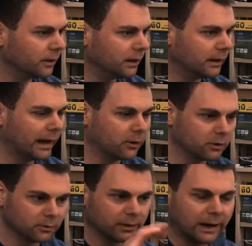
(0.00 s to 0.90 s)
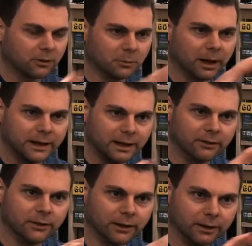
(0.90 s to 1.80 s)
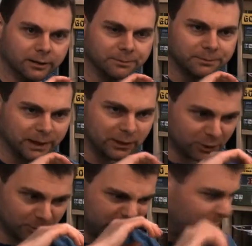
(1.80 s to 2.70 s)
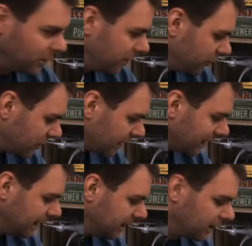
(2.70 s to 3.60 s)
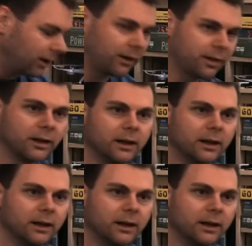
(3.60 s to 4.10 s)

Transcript: the outer body of the instrument with just a clean cloth